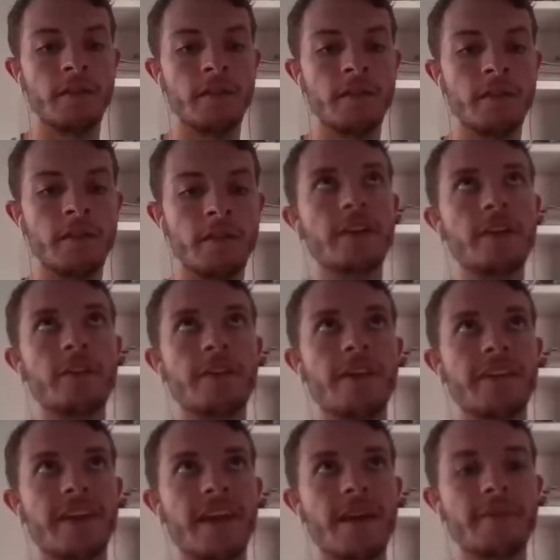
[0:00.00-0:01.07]
And
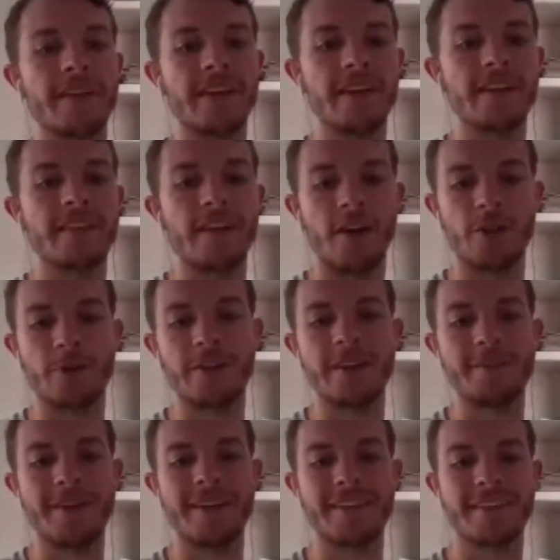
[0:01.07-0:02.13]
it's no secret that the games
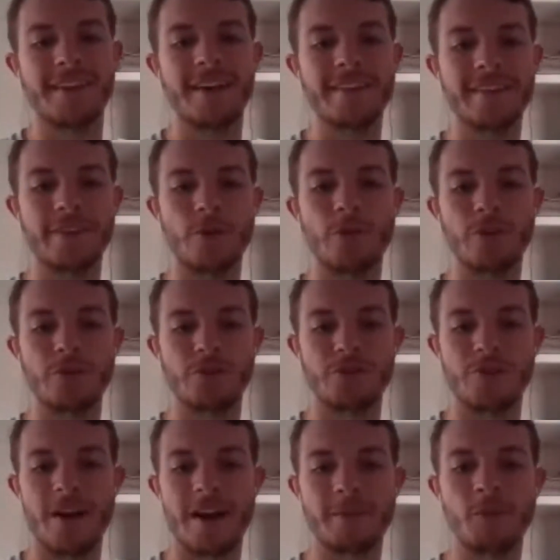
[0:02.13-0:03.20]
against other independent
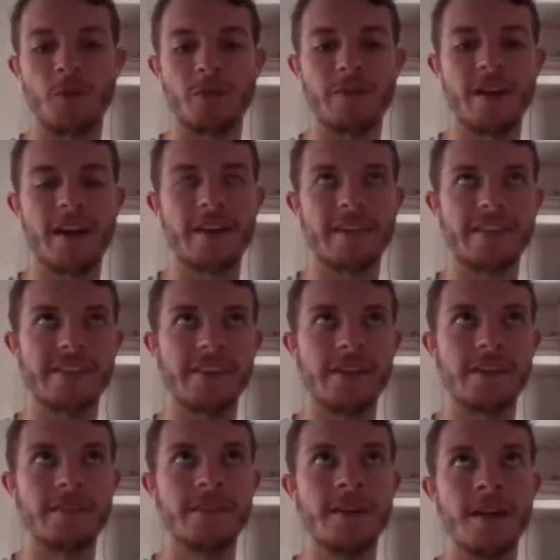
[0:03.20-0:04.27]
sides is going to attract more
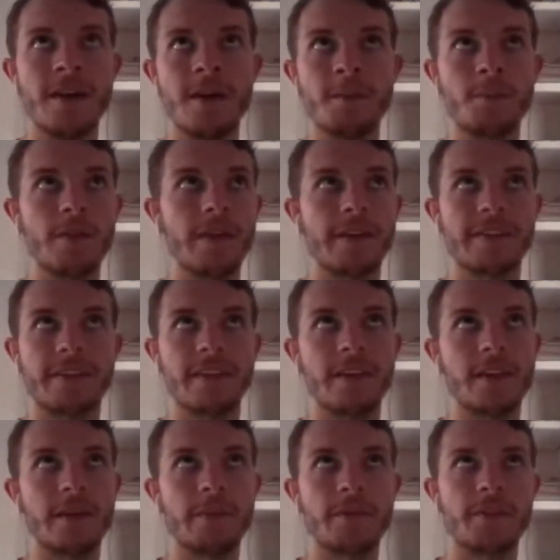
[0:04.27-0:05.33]
fans than
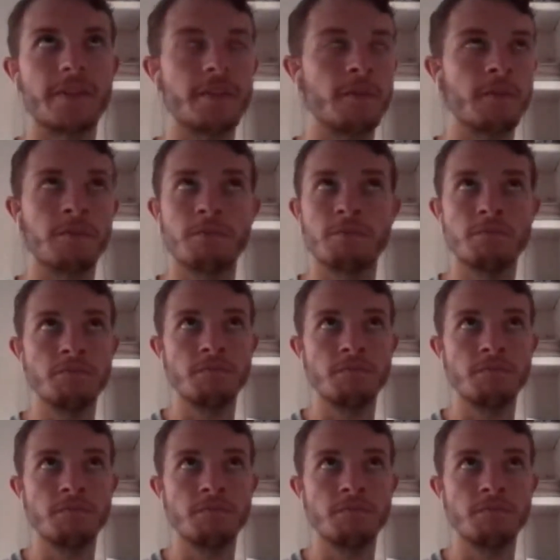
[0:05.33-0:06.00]
playing teams